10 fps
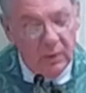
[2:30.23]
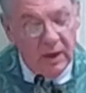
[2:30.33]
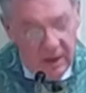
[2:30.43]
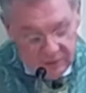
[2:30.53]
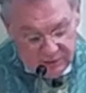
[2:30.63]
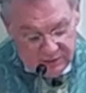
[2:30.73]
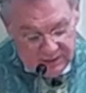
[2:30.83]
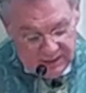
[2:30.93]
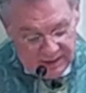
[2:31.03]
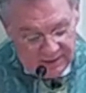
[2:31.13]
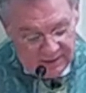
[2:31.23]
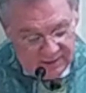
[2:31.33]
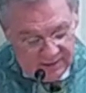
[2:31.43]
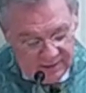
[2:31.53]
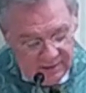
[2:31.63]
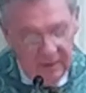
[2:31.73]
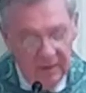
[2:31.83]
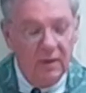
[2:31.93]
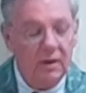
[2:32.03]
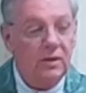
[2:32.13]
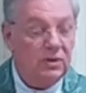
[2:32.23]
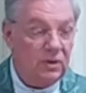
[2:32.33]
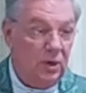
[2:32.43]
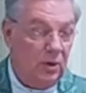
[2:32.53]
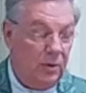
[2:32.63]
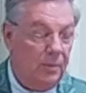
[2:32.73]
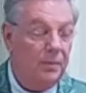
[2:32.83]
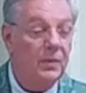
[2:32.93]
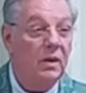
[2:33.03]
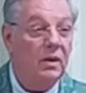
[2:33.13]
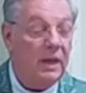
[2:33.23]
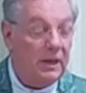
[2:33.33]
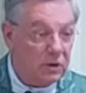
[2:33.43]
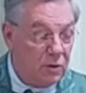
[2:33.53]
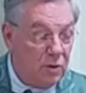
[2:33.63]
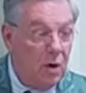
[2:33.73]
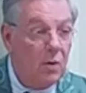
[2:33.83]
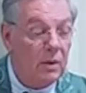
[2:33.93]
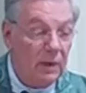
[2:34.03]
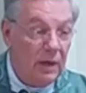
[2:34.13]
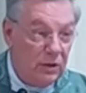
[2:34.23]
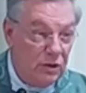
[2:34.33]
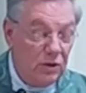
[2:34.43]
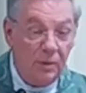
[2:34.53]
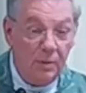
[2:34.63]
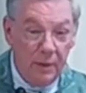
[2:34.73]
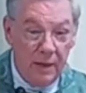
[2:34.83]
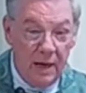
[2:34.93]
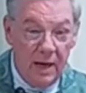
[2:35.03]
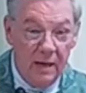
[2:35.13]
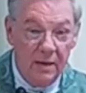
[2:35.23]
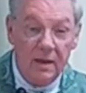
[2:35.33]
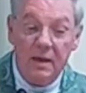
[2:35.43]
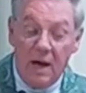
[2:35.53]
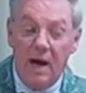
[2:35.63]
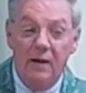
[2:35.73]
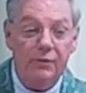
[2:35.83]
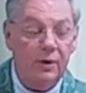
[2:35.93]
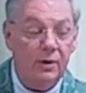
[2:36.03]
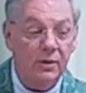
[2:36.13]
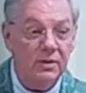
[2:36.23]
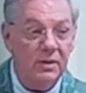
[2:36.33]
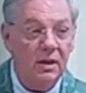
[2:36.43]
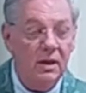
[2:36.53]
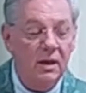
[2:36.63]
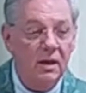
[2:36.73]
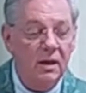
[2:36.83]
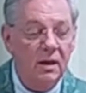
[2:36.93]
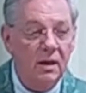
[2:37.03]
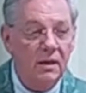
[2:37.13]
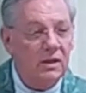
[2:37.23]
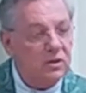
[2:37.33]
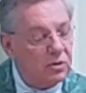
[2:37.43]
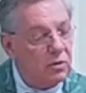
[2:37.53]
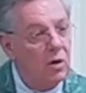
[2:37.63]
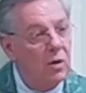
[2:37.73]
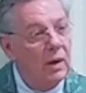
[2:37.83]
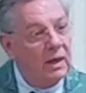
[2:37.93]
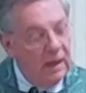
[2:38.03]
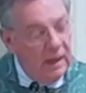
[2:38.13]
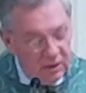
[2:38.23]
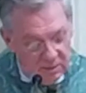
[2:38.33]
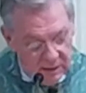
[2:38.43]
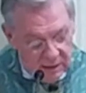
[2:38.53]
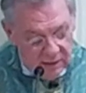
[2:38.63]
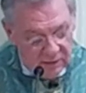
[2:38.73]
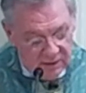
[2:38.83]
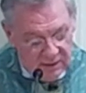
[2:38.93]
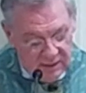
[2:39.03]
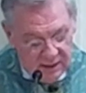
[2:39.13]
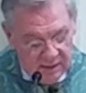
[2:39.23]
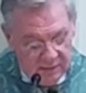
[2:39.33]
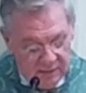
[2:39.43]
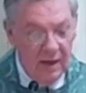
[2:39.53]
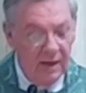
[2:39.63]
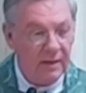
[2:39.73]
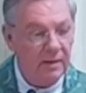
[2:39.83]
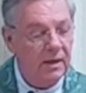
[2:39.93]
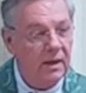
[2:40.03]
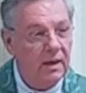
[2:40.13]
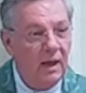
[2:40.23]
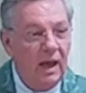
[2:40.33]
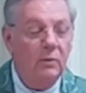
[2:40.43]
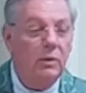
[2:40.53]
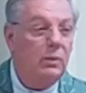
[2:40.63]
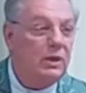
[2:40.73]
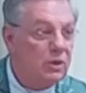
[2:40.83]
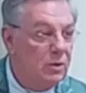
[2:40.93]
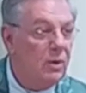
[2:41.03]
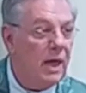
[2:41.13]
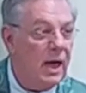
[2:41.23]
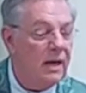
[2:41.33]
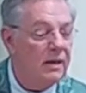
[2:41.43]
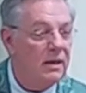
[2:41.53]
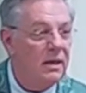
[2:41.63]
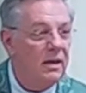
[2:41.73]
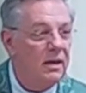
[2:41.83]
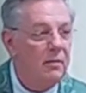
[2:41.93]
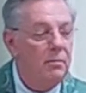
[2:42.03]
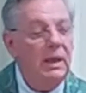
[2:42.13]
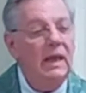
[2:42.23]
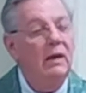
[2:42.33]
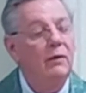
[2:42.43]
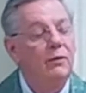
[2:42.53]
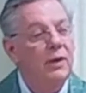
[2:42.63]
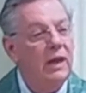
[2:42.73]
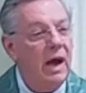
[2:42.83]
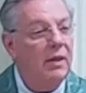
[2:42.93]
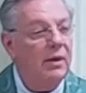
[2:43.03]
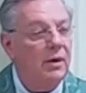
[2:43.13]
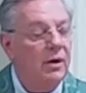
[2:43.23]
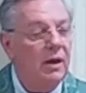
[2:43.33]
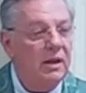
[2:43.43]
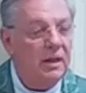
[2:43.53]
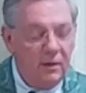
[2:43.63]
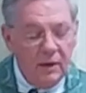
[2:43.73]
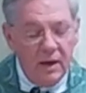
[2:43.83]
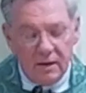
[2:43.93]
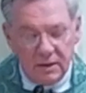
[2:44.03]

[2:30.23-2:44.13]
We understand. So let us grow in relationship with God. God first. Let us grow in intimate understanding of God. And when we do that, being for the other, giving